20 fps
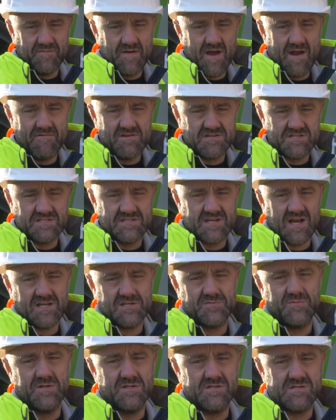the various
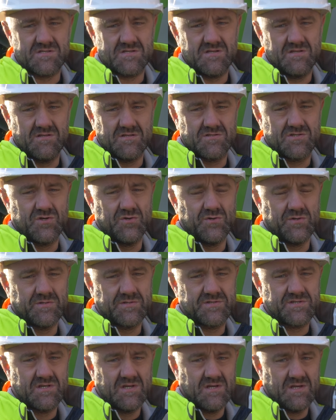attachments, the
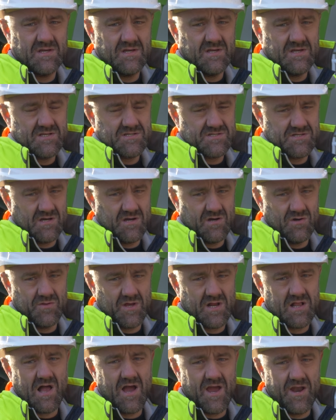tools, so
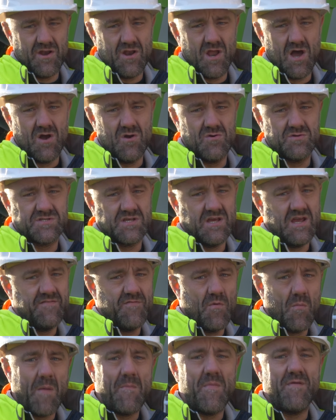the client knows that
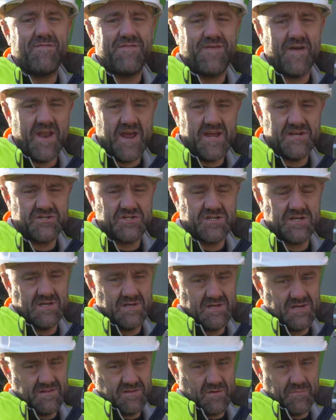even when we've finished,
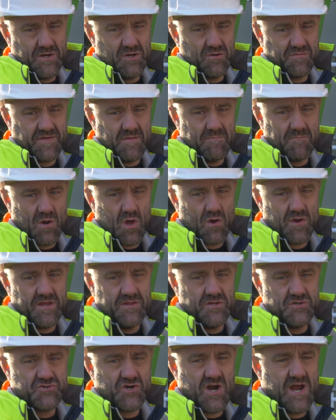there'll be nothing
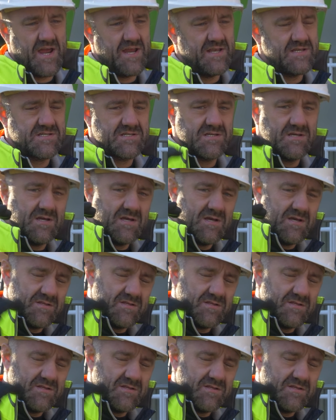blocking the drains.